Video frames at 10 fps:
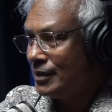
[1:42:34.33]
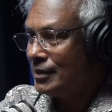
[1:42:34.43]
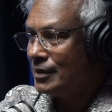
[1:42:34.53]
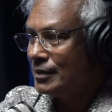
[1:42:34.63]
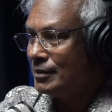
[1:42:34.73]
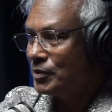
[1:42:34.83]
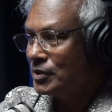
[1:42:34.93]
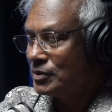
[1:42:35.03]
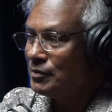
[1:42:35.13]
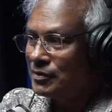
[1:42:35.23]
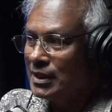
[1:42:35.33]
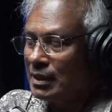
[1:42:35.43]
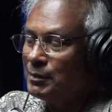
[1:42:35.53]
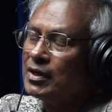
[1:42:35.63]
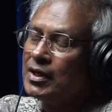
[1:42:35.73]
Yeah, because everything.
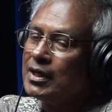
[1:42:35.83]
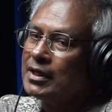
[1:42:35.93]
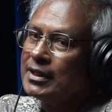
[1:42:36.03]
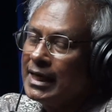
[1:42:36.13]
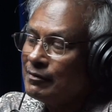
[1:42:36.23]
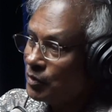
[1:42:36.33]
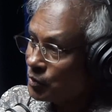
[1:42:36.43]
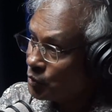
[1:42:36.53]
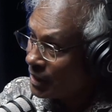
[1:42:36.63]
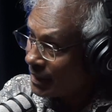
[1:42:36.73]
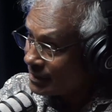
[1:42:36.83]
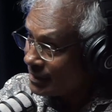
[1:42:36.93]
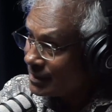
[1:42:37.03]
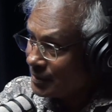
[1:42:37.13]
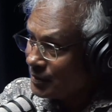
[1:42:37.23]
They have got two
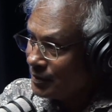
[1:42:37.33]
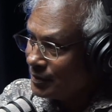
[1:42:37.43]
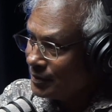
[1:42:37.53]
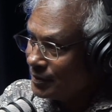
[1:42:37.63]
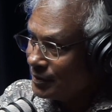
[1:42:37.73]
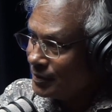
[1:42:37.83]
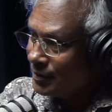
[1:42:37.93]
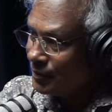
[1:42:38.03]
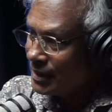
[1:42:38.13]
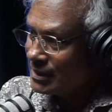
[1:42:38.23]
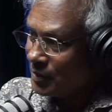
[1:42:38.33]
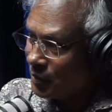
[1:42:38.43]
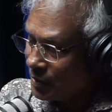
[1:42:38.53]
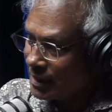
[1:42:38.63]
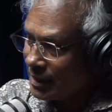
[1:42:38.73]
currencies. One is the
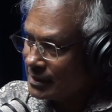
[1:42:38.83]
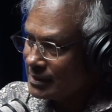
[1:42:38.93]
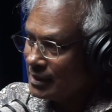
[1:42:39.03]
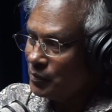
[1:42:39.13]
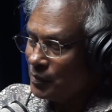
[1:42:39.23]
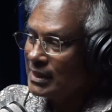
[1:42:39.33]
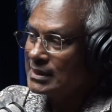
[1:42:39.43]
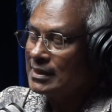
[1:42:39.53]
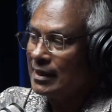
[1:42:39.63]
local currency. One is the